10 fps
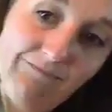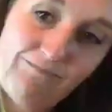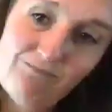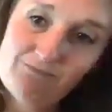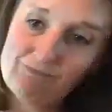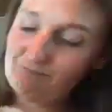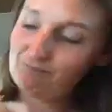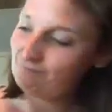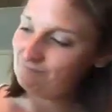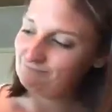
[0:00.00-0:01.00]
Do
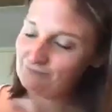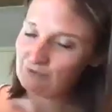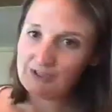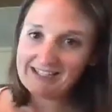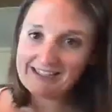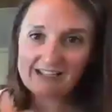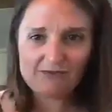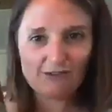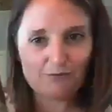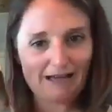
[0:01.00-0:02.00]
you think
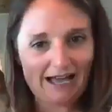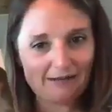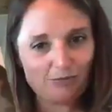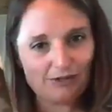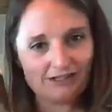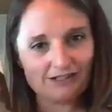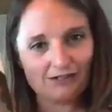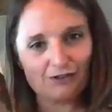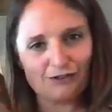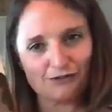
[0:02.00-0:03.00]
they feel bad, boys and
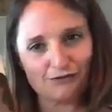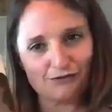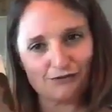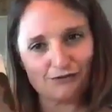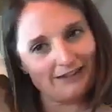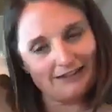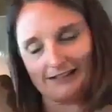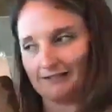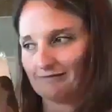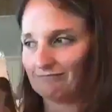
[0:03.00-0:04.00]
girls, for what they
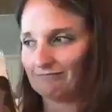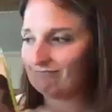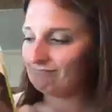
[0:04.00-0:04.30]
did?